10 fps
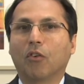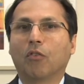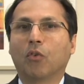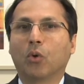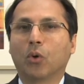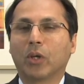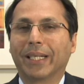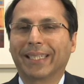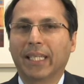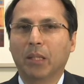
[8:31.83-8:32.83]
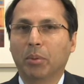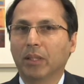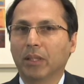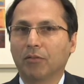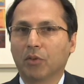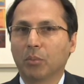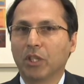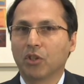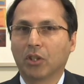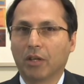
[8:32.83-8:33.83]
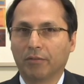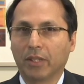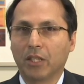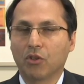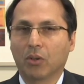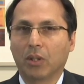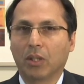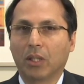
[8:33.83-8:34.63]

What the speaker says: for keeping the information confidential.